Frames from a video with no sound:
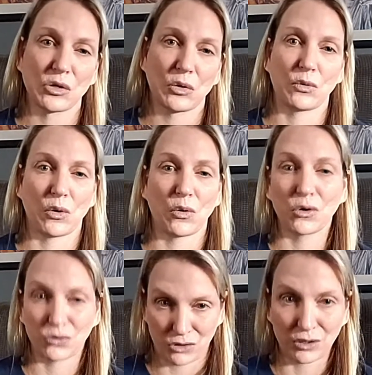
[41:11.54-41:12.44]
or
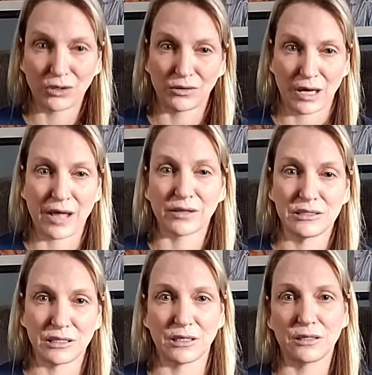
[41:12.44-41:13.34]
the
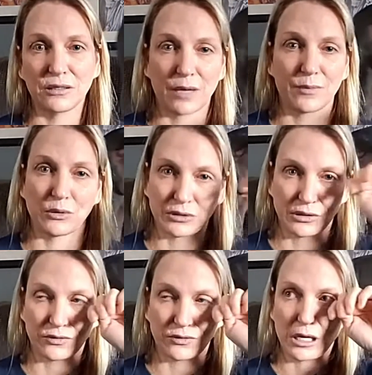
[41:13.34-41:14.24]
L&D, labor and
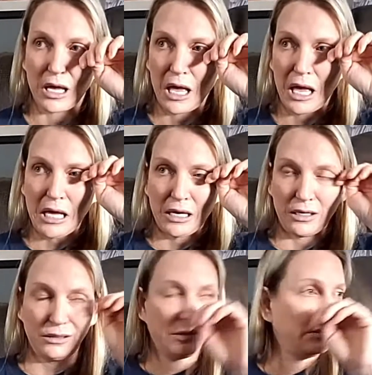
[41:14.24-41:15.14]
delivery.
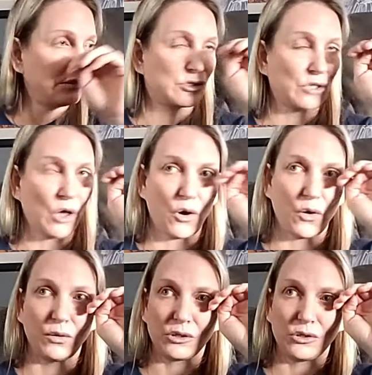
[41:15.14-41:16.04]

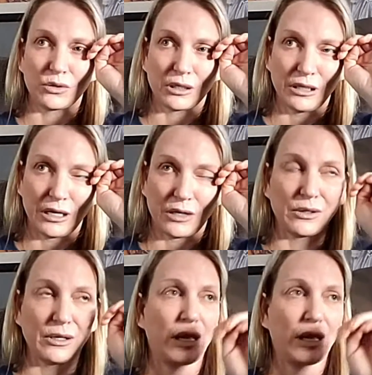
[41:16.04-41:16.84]
So you could literally